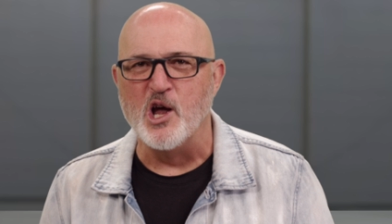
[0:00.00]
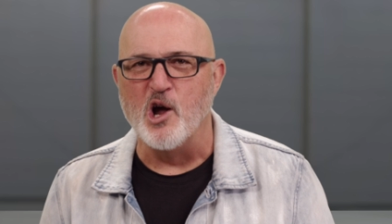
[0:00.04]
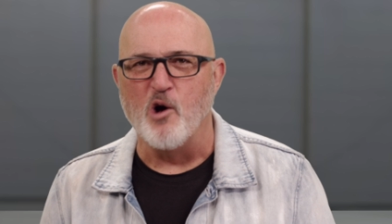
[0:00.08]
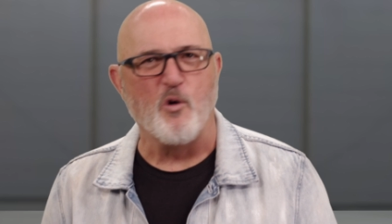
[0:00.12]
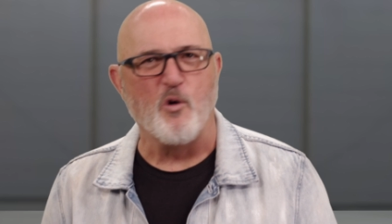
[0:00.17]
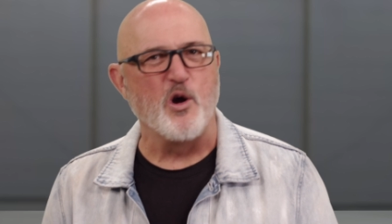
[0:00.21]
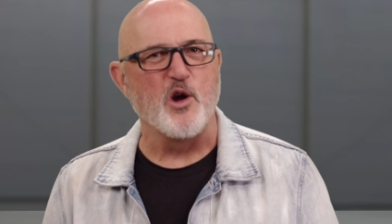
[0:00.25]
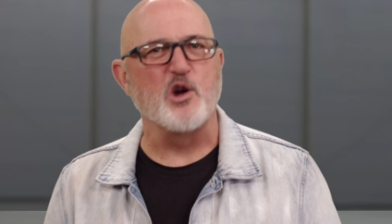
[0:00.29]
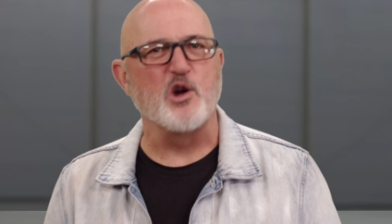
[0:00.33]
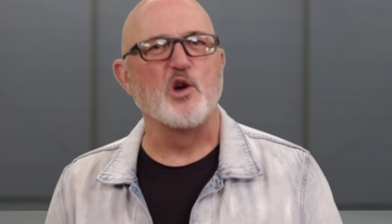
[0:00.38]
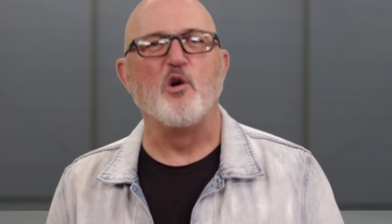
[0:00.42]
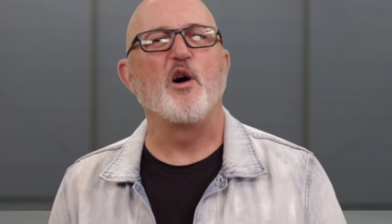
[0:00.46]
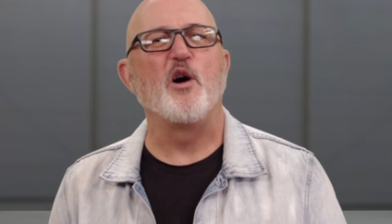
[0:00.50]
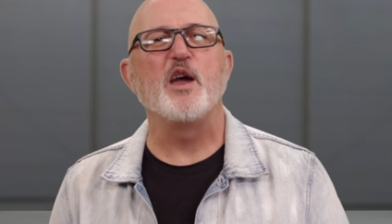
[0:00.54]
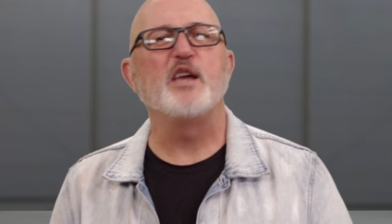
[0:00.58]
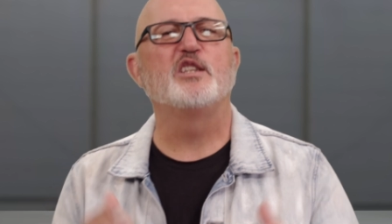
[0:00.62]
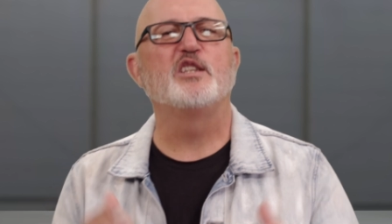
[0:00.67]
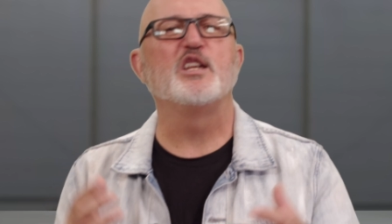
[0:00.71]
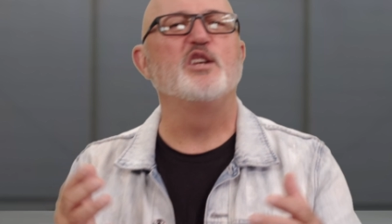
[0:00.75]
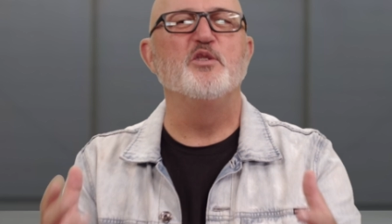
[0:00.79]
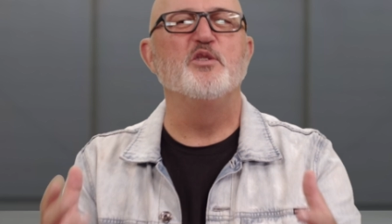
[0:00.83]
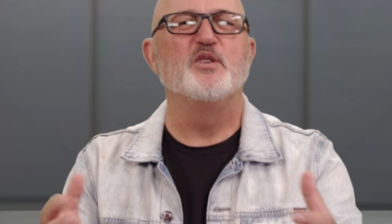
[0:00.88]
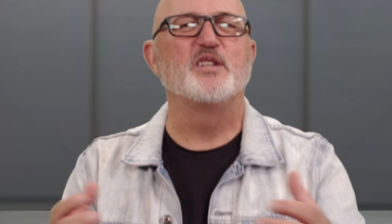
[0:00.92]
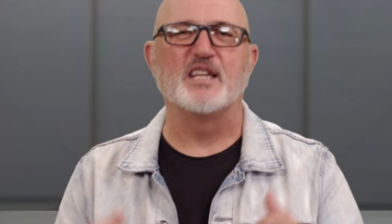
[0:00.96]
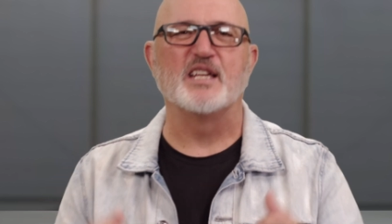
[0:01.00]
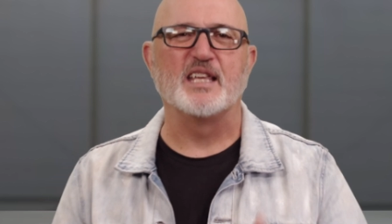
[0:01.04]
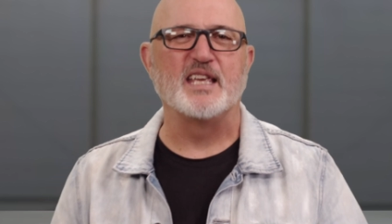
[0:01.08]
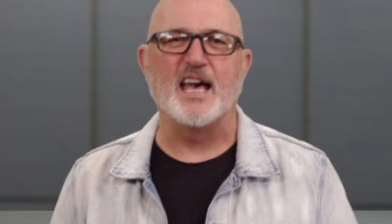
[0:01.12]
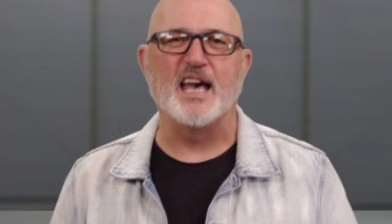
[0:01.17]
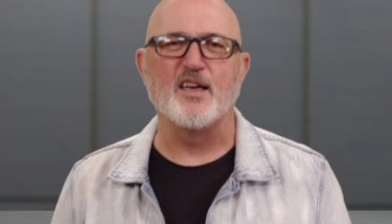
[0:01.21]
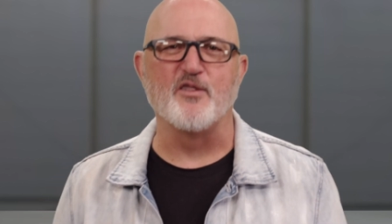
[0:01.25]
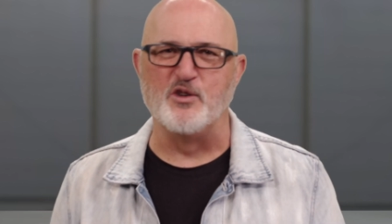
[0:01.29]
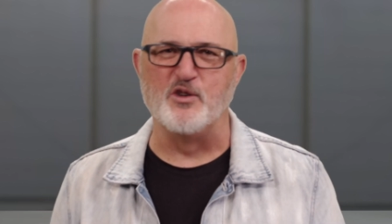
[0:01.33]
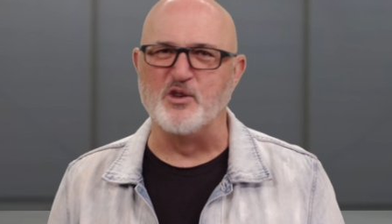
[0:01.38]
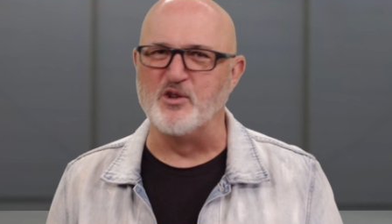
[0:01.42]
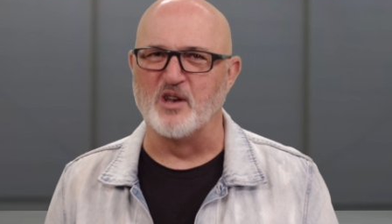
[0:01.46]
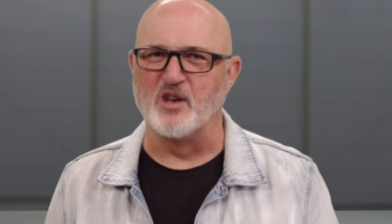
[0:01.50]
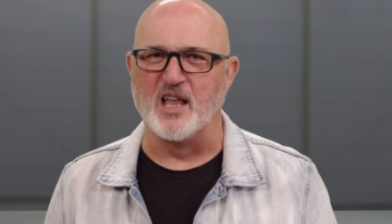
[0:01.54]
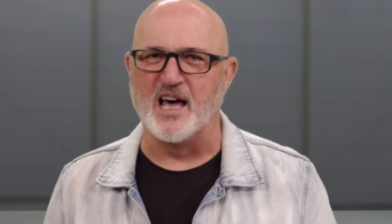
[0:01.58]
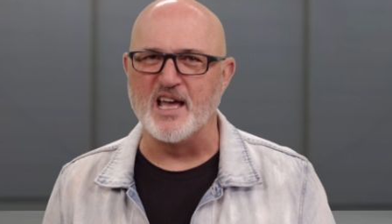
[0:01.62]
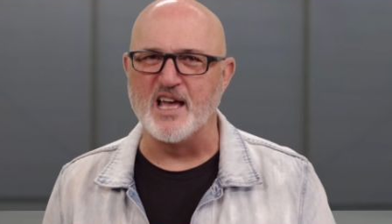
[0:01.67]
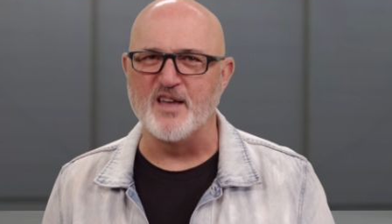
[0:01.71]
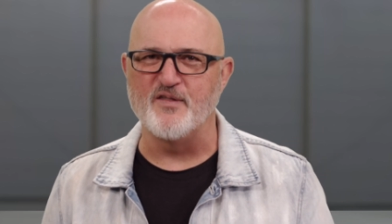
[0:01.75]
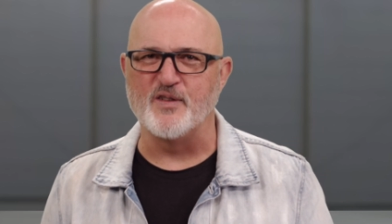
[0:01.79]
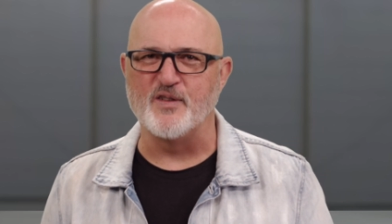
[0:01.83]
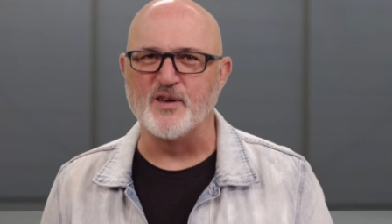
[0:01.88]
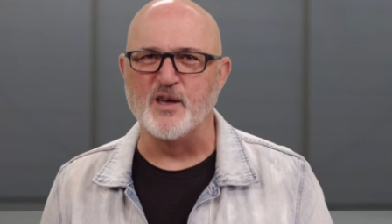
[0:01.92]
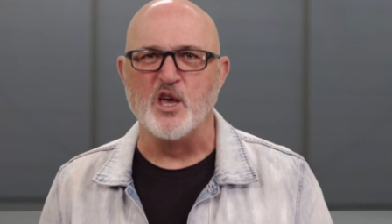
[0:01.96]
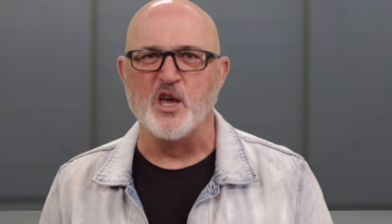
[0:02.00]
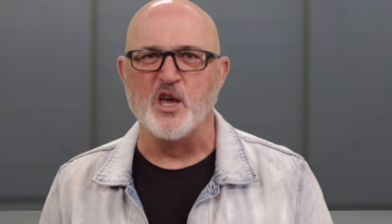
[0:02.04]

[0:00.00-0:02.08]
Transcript: We are going to do it together, New Life.